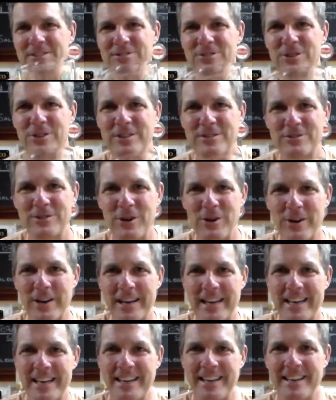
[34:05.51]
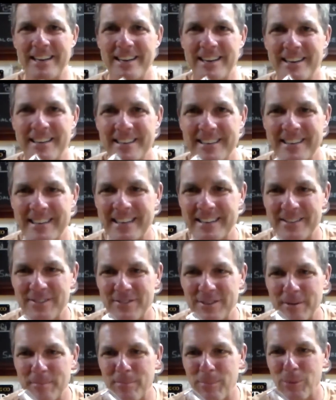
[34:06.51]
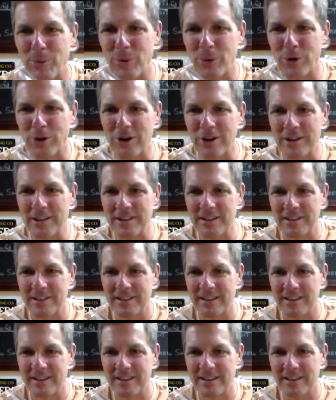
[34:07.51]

So let's go ahead, get this thing poured.